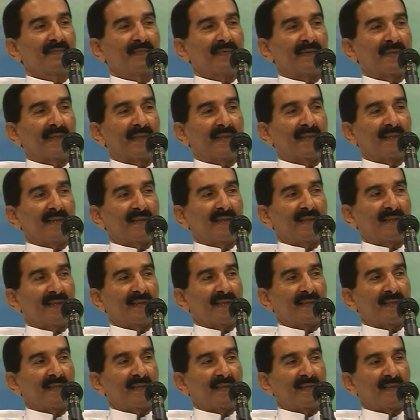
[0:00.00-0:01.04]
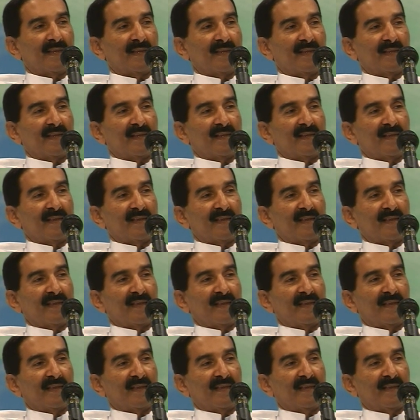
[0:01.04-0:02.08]

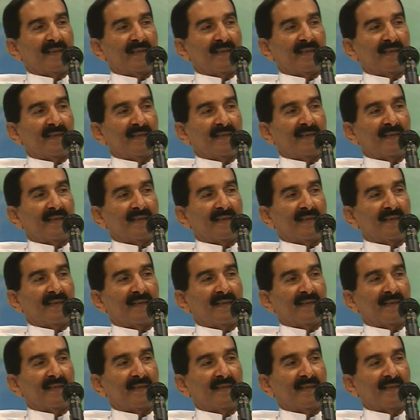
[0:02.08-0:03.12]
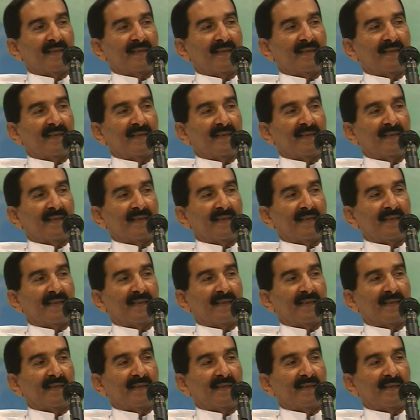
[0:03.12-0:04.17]

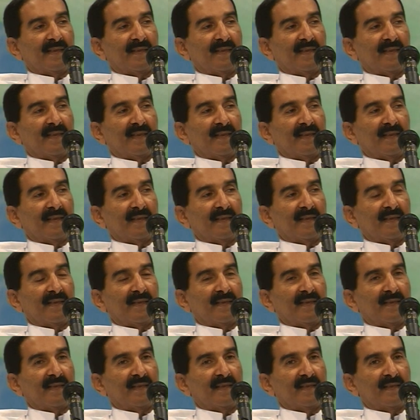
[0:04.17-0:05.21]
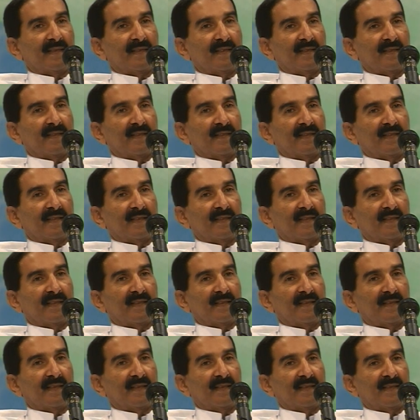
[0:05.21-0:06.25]

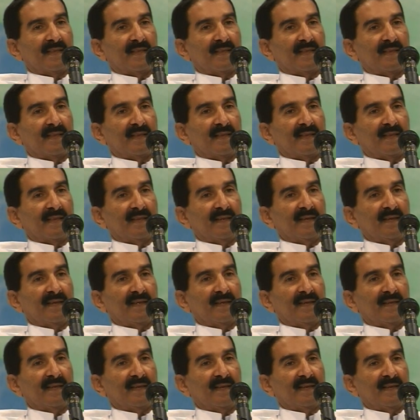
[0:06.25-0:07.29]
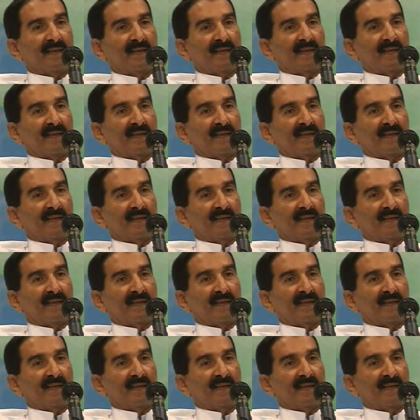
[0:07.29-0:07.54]
No one is speaking in this clip.